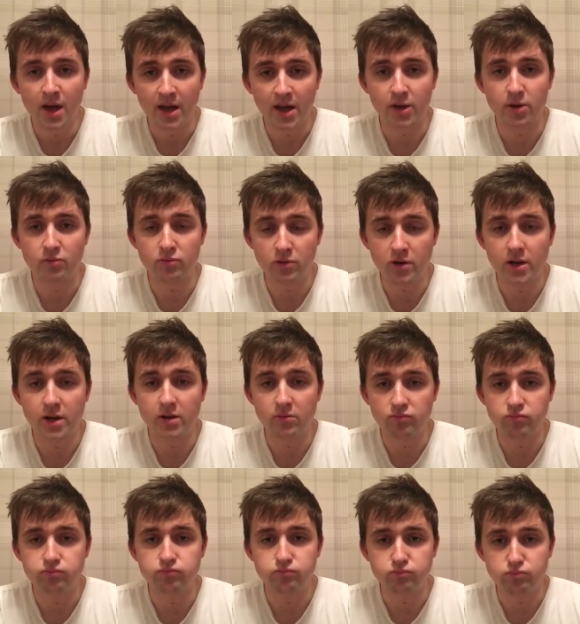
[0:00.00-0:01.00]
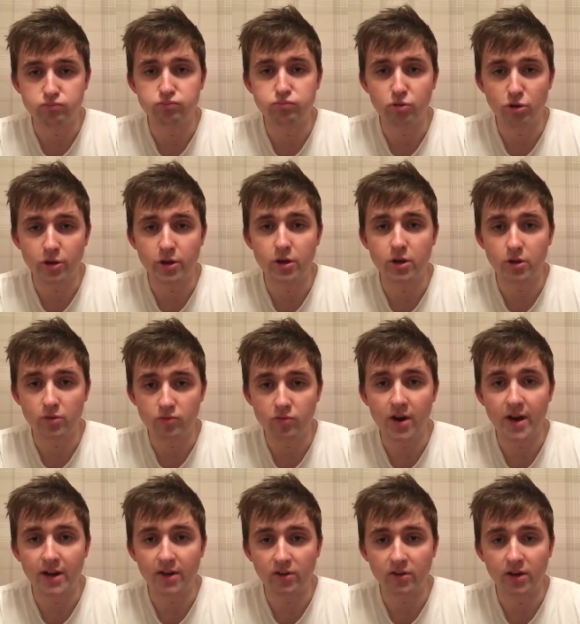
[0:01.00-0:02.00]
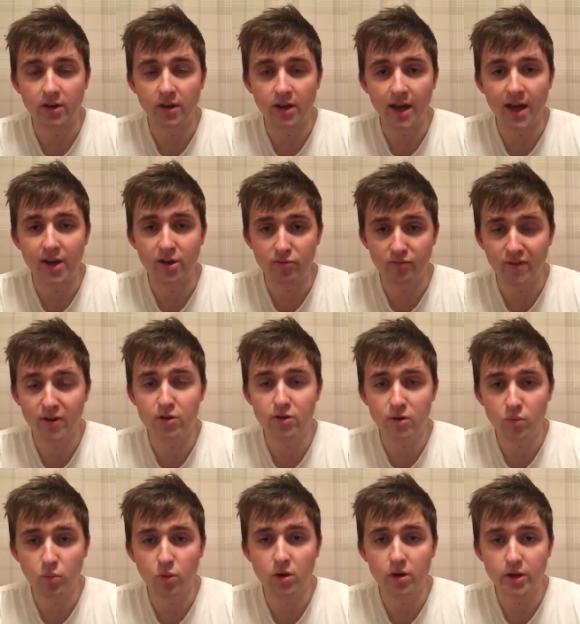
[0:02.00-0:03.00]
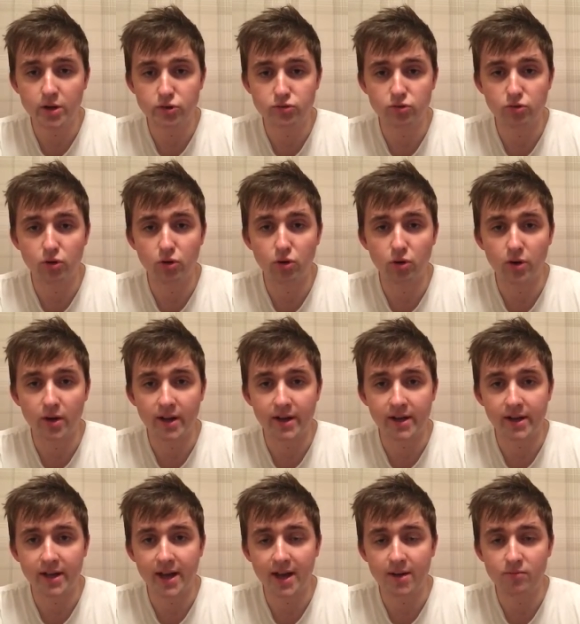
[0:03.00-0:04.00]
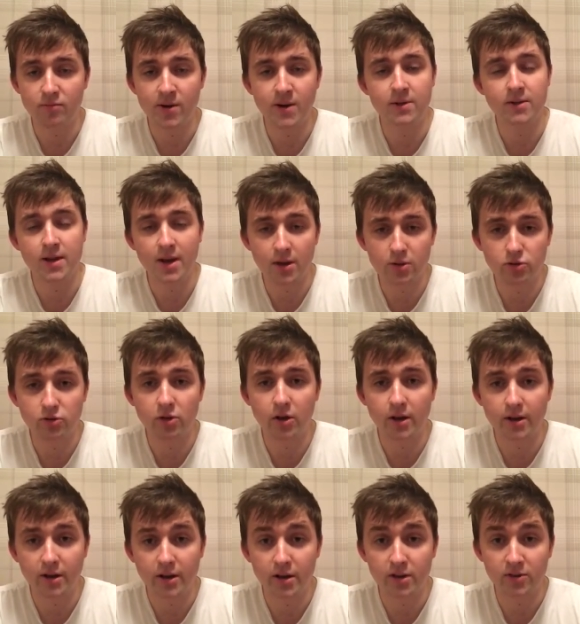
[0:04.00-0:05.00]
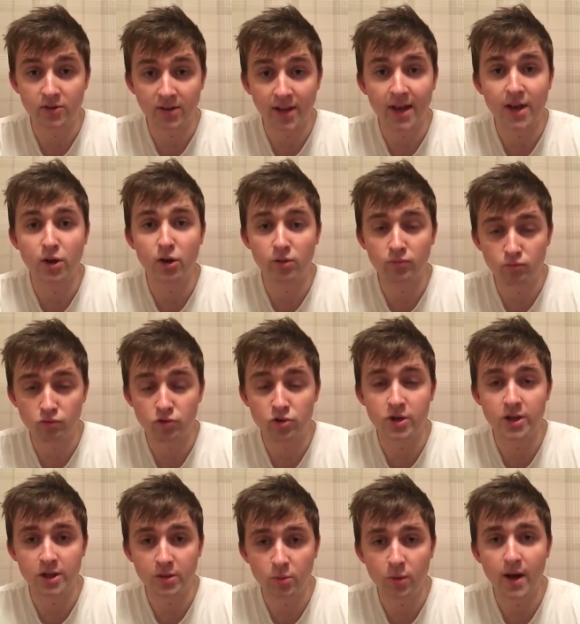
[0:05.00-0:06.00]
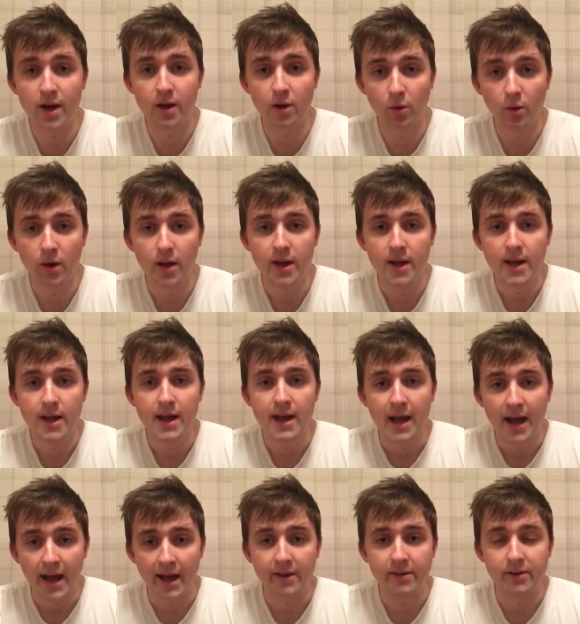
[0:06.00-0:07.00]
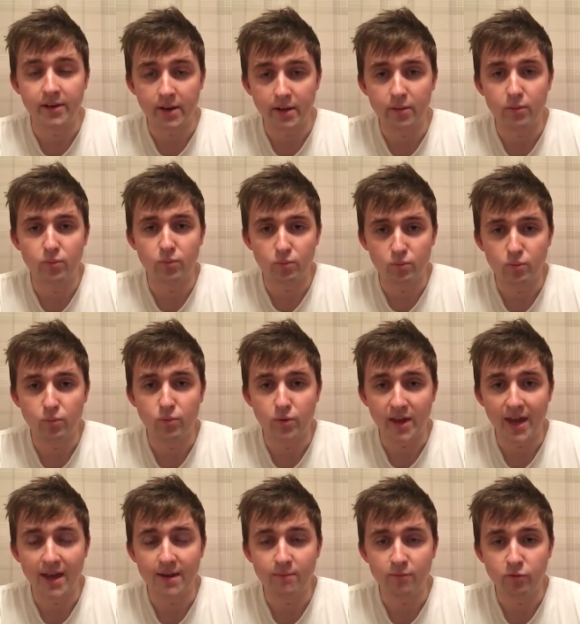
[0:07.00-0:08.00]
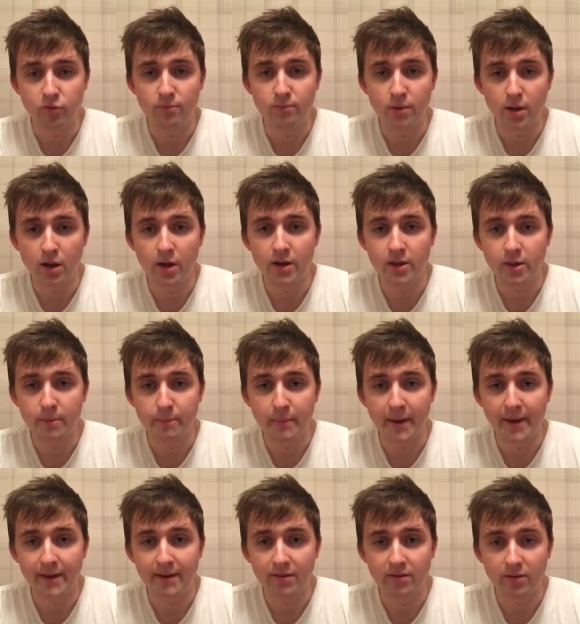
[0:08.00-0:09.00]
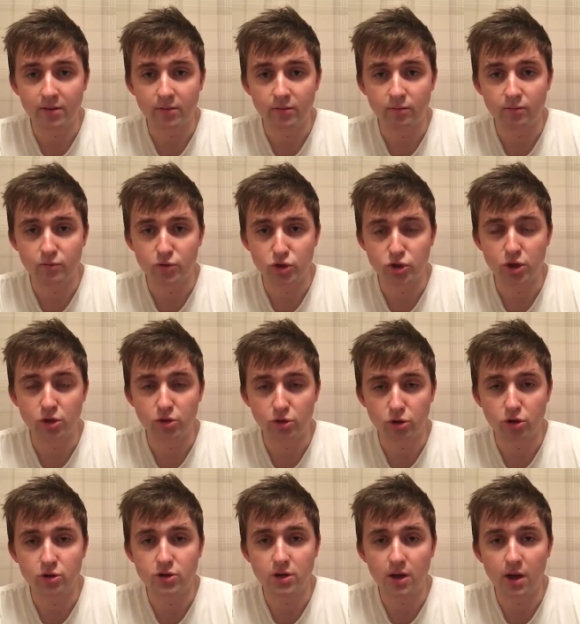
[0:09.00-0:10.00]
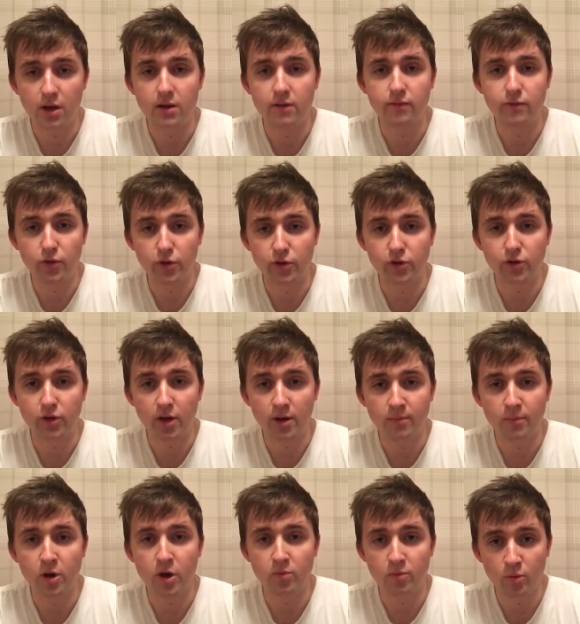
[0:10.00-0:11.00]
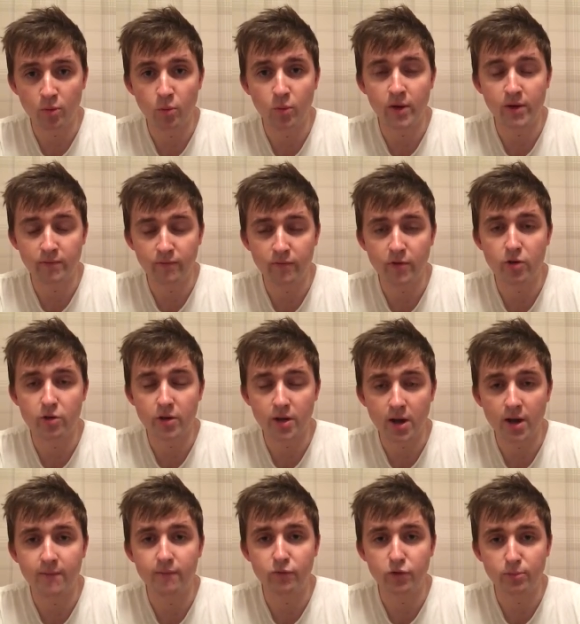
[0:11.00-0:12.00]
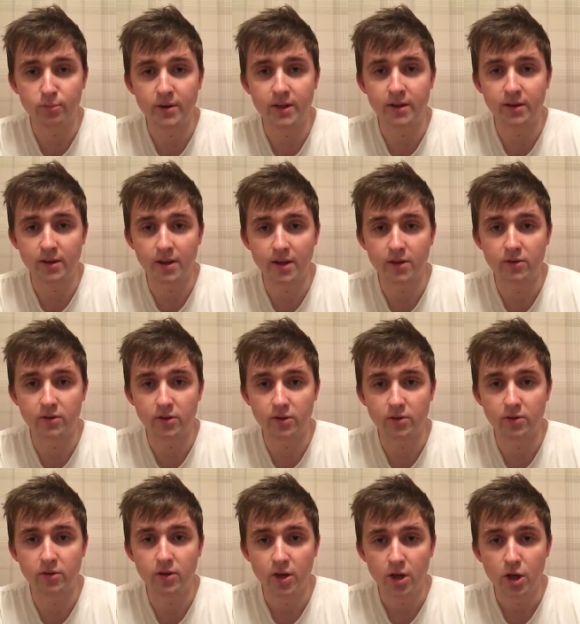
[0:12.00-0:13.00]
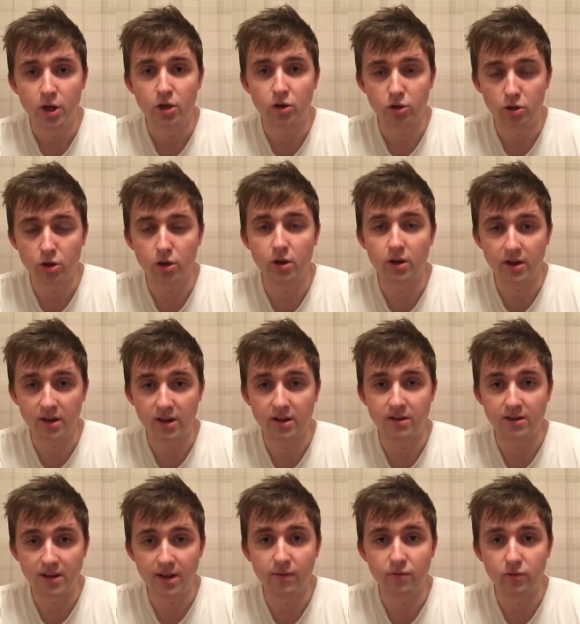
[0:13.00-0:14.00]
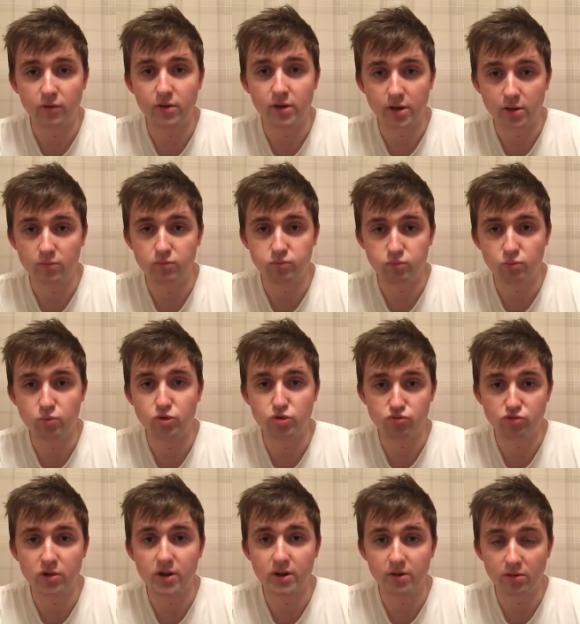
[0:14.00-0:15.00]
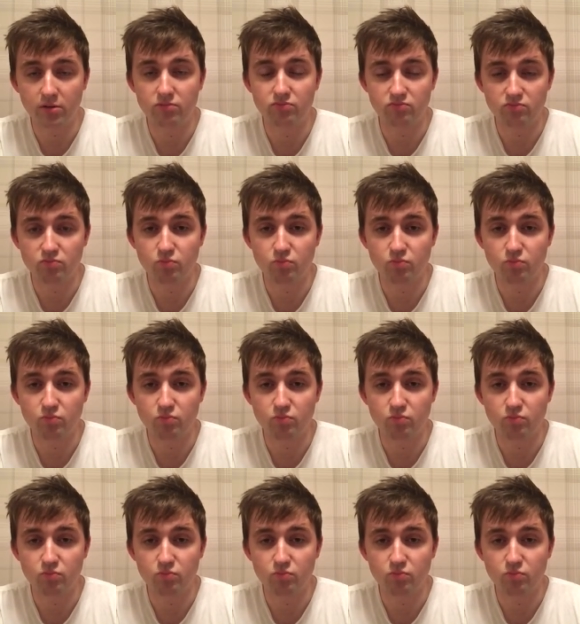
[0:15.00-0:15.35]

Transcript: in a really pretty good race and it had a very wide draw and it came round the outside and it stayed on really well and it came from behind the pace and showed a good turn of foot to come home and win very comfortably in the end and looked like it definitely was running